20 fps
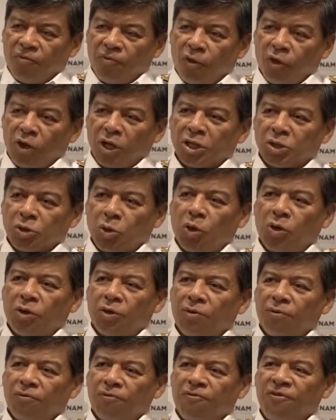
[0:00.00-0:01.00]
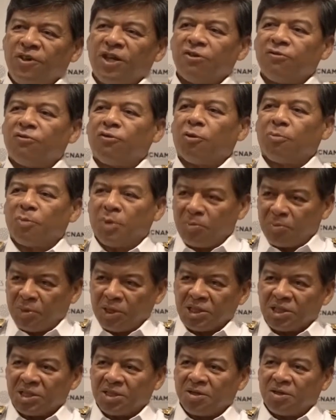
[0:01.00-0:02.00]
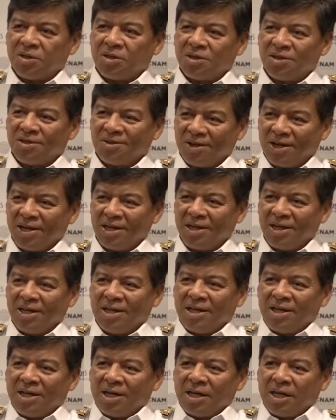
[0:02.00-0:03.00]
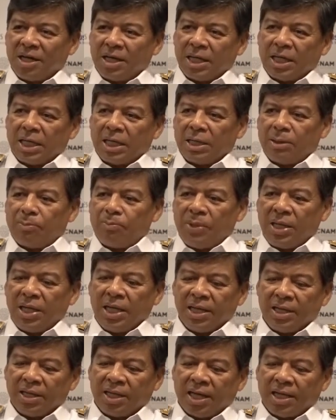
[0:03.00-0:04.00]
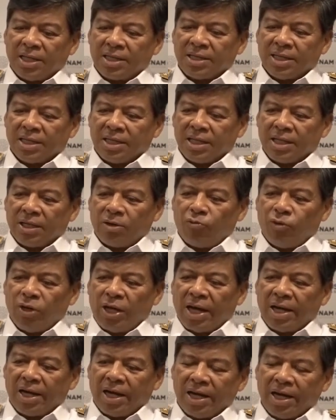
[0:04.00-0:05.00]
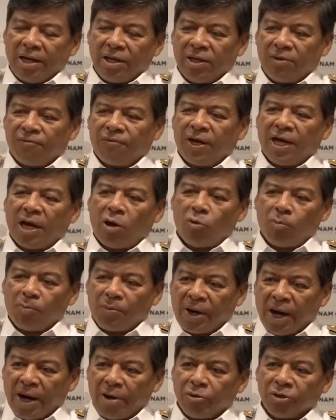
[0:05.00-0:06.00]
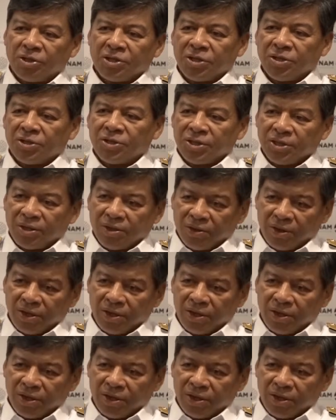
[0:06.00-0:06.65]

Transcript: focus on fit for purpose, right? Meaning that we identify our priorities,